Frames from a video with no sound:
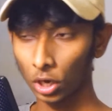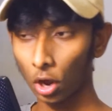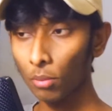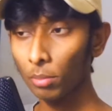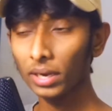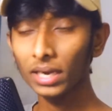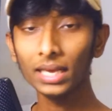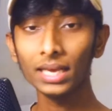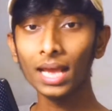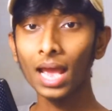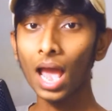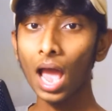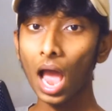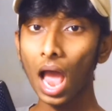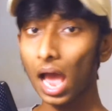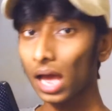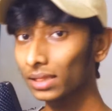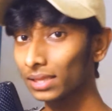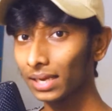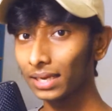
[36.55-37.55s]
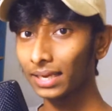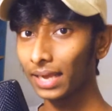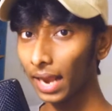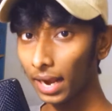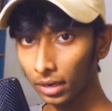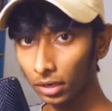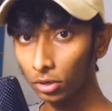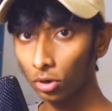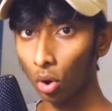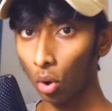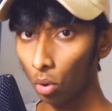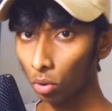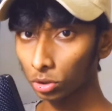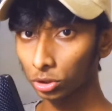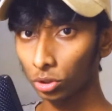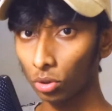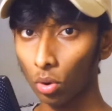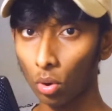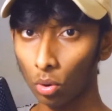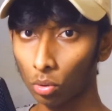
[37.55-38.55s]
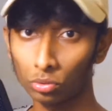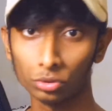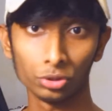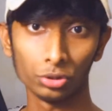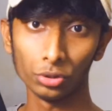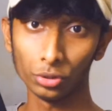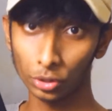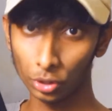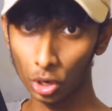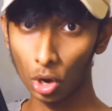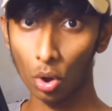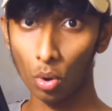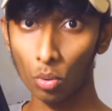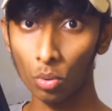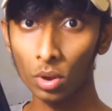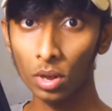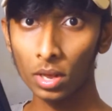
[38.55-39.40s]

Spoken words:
How many other gay talk show hosts do you know?